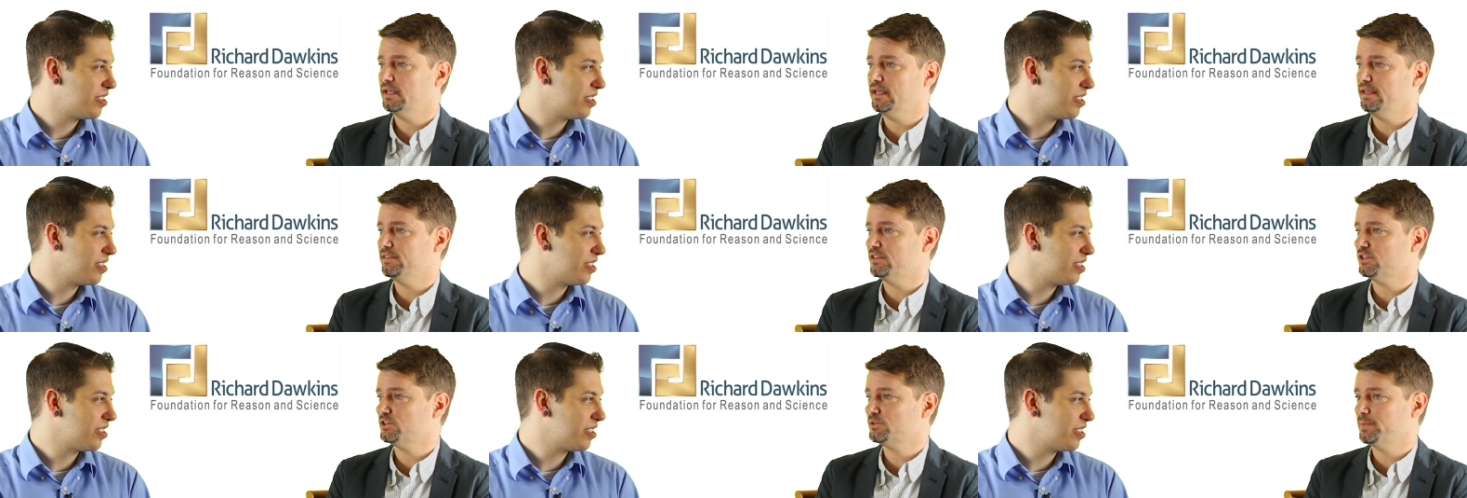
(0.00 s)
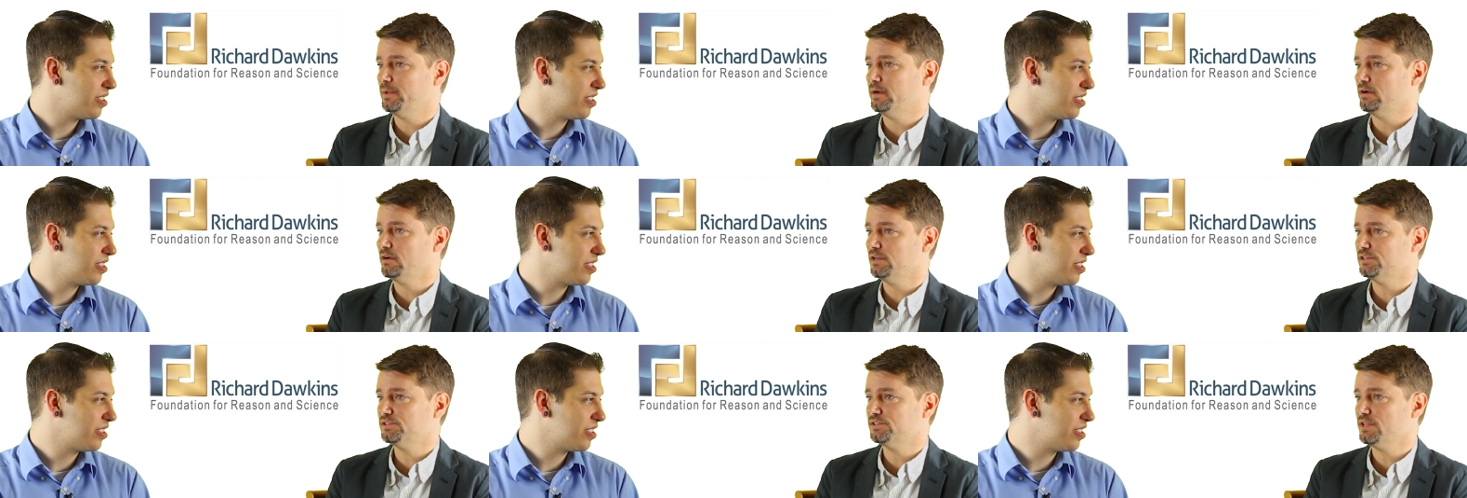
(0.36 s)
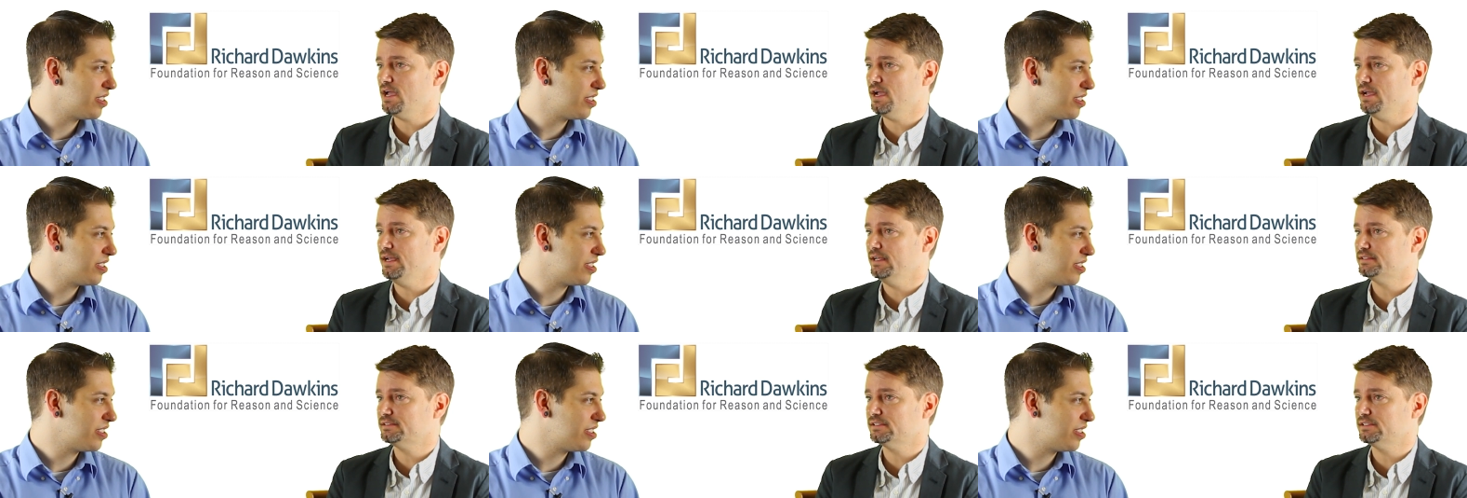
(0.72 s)
Speaker 1: in the spirit of
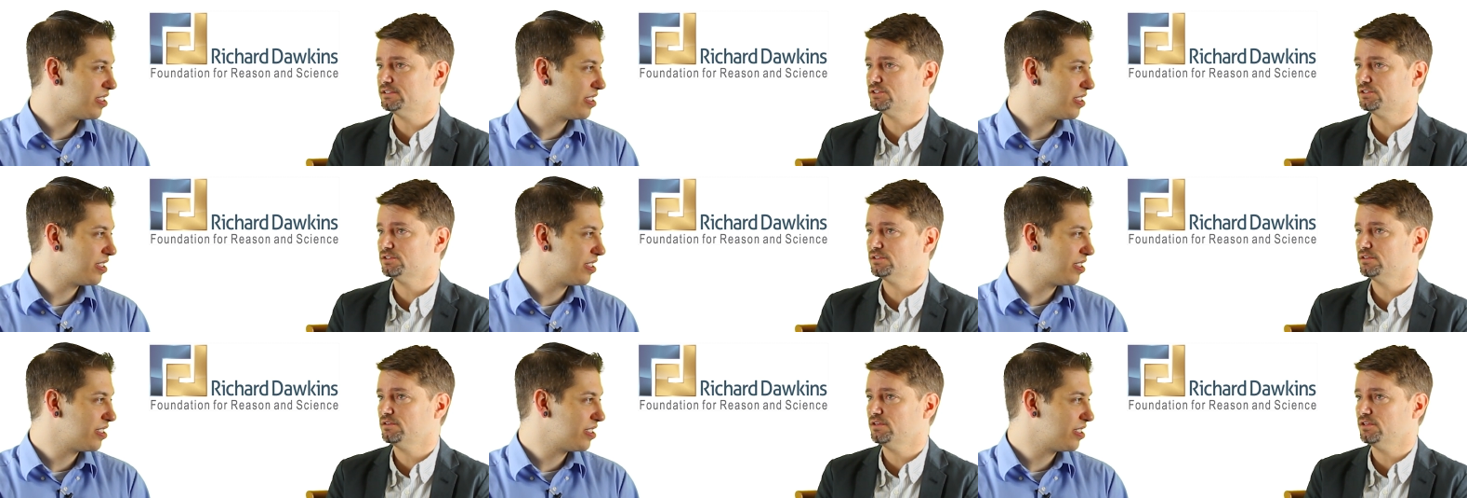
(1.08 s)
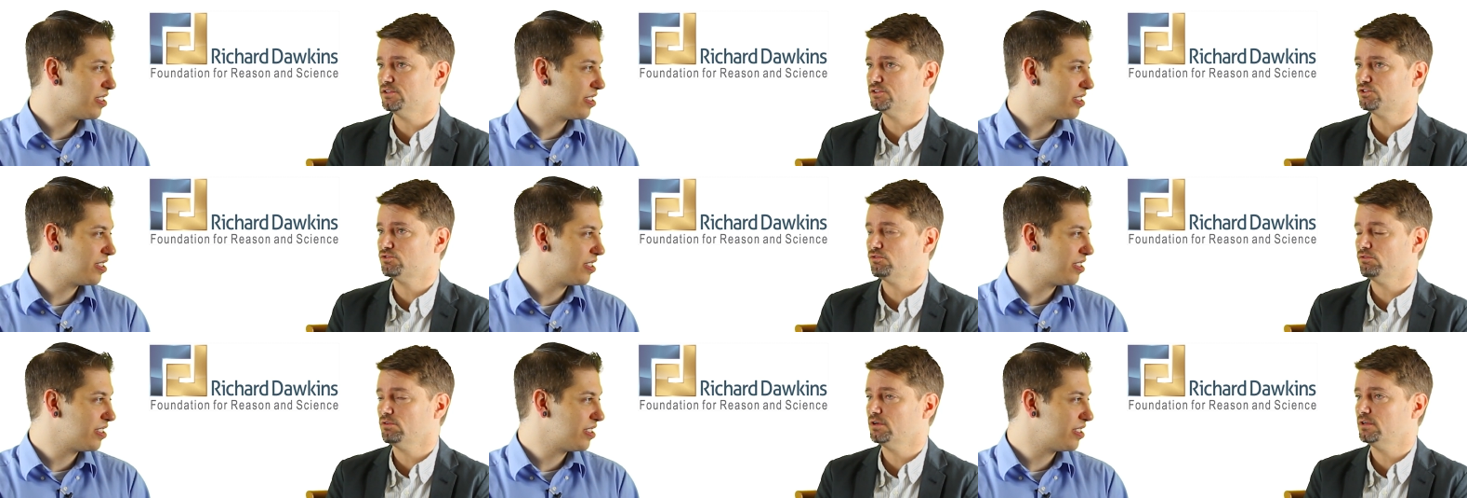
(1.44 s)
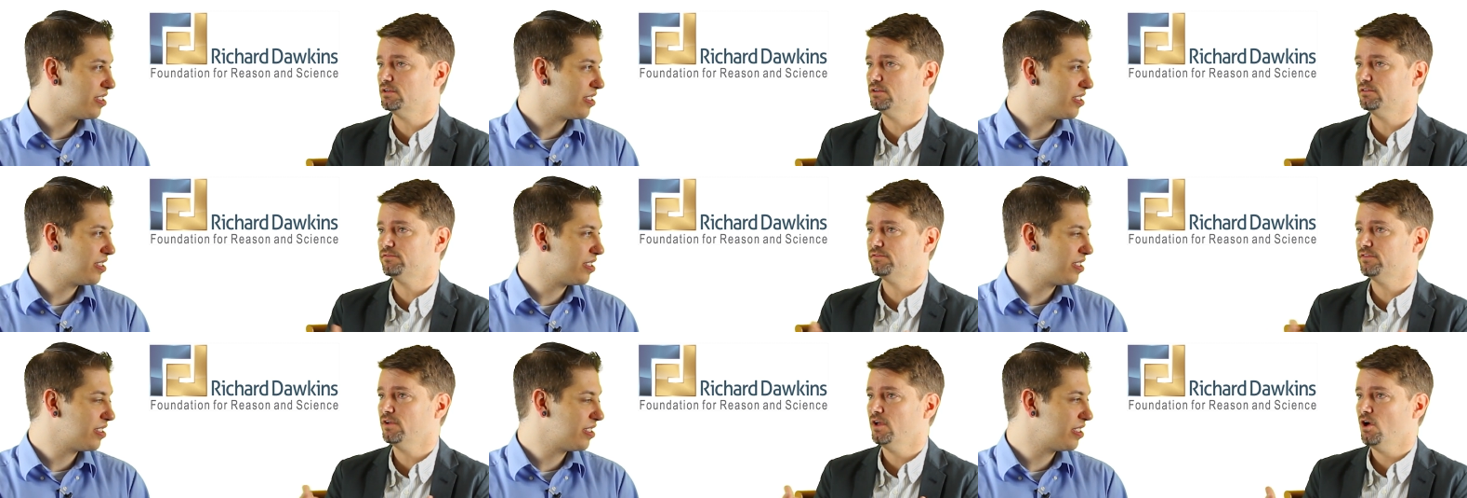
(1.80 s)
science, it's the sort
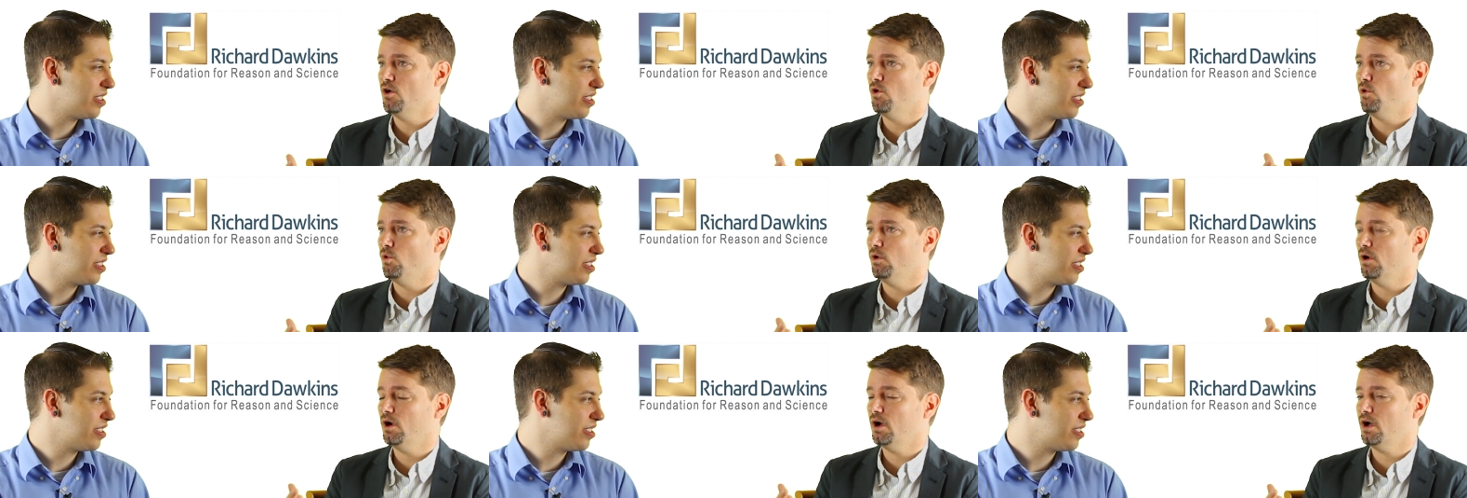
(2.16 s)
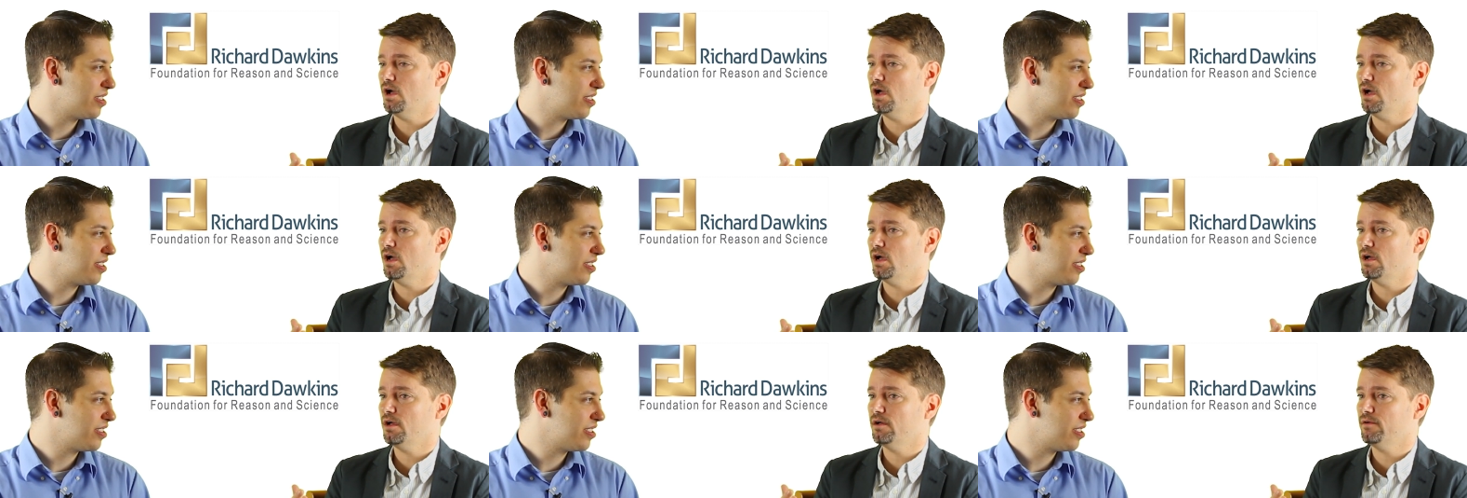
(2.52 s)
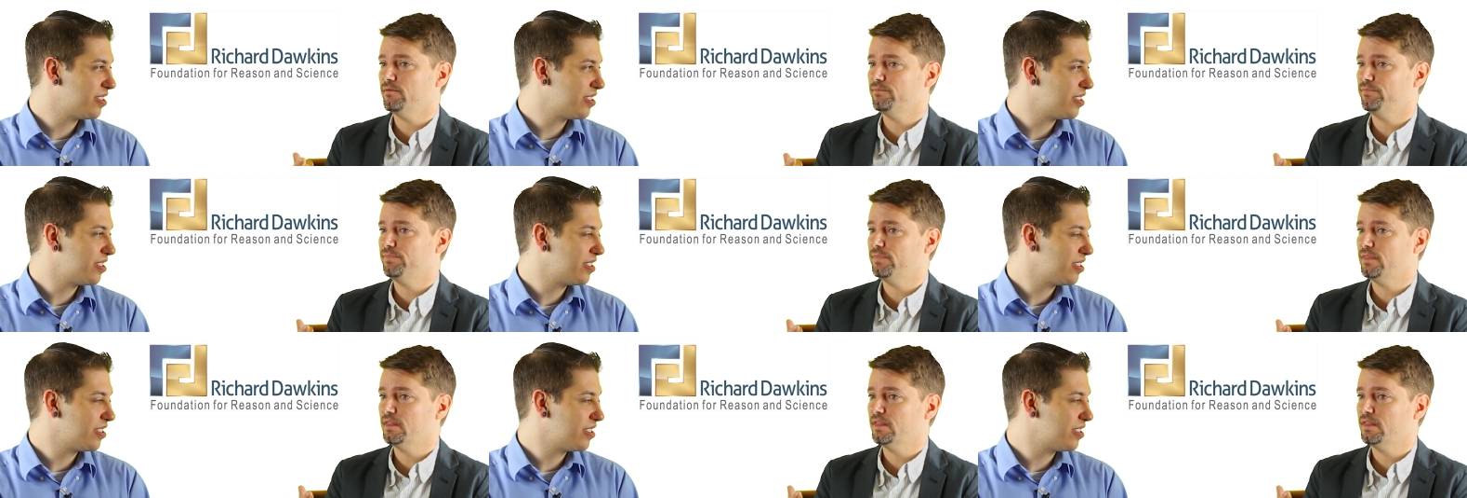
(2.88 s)
of uh,